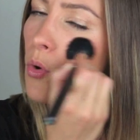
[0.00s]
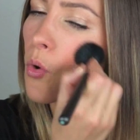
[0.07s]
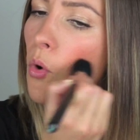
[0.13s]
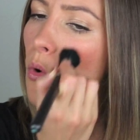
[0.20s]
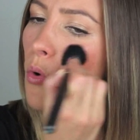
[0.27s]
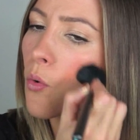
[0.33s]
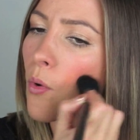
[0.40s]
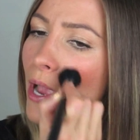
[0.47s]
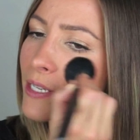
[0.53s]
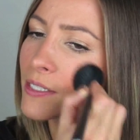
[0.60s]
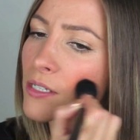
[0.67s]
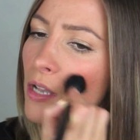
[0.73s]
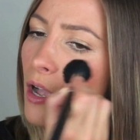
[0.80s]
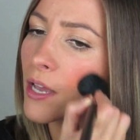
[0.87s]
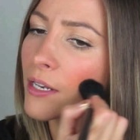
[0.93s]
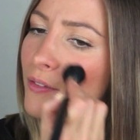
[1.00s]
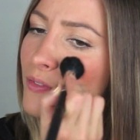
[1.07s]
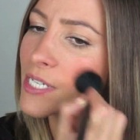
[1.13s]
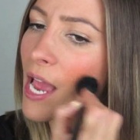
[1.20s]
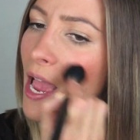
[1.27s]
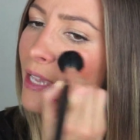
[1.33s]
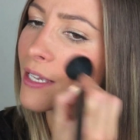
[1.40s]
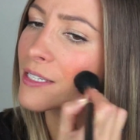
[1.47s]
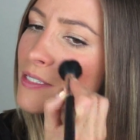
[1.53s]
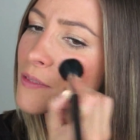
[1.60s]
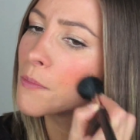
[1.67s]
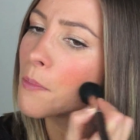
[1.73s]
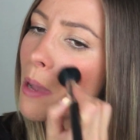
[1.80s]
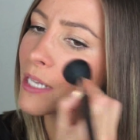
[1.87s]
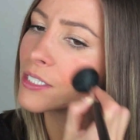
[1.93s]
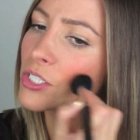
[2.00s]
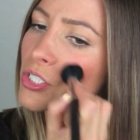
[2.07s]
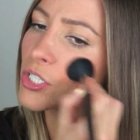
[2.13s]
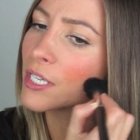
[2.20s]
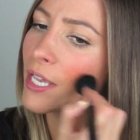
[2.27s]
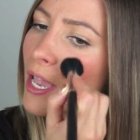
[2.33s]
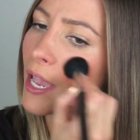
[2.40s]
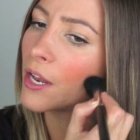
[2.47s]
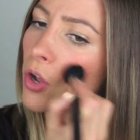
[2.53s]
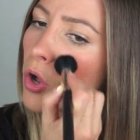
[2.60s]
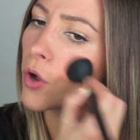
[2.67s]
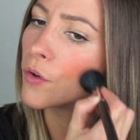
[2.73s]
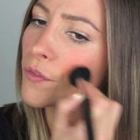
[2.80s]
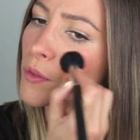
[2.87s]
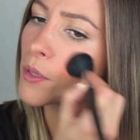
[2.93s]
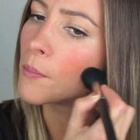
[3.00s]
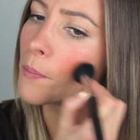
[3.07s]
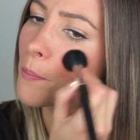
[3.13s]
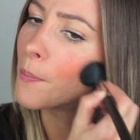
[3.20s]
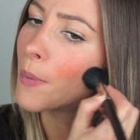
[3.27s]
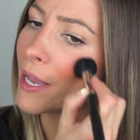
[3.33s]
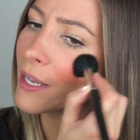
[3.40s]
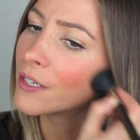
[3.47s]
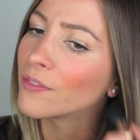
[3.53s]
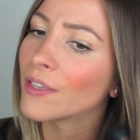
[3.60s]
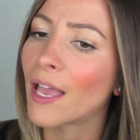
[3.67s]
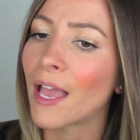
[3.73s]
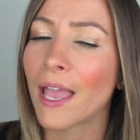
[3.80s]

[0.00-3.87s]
Always kind of take as much as you can off on the back of your